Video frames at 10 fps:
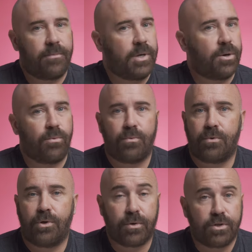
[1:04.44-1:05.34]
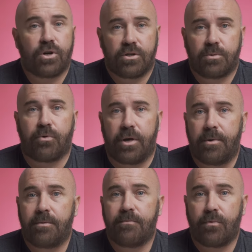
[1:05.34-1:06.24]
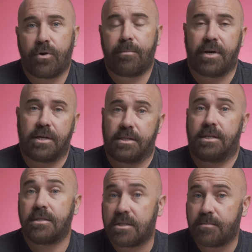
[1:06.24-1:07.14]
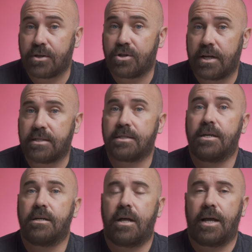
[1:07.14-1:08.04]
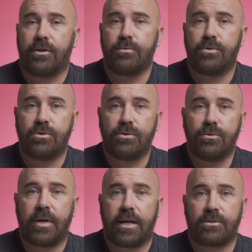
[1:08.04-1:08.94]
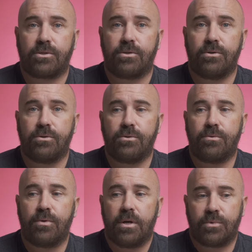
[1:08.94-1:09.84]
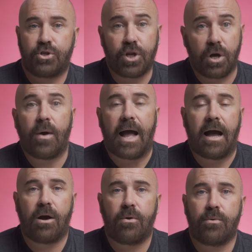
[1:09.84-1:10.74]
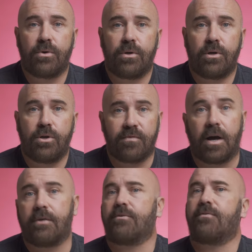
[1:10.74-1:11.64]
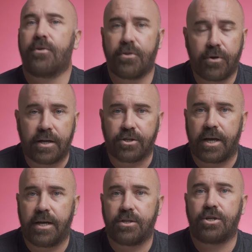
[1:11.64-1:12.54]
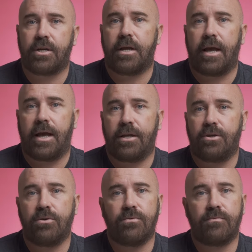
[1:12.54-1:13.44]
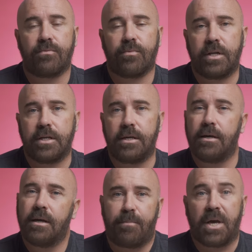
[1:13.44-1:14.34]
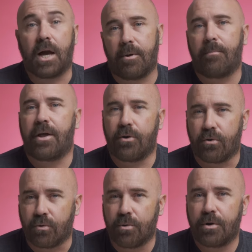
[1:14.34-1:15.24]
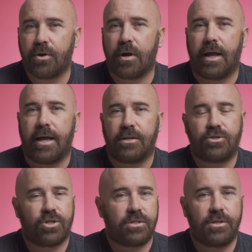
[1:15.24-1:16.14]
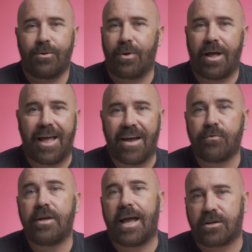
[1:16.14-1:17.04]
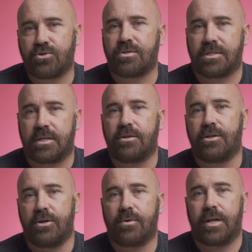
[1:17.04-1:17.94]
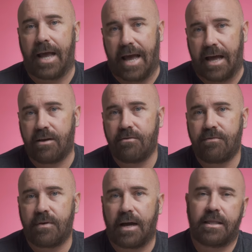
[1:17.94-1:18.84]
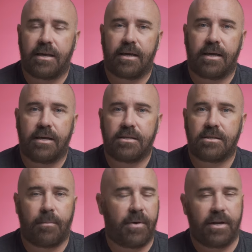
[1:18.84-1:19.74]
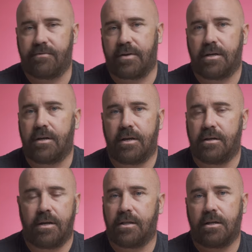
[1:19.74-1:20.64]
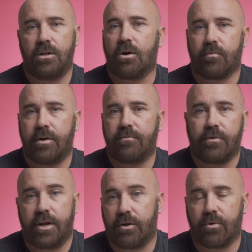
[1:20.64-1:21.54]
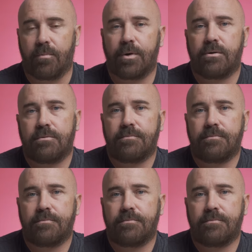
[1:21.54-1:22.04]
you know, you can charge a premium for it because it is a specialized skill and you do get to show how you've gone for further education and you've really become a better groomer. And it's just, you know, every extra skill that you can have, I think is a benefit in the long run for any groomer.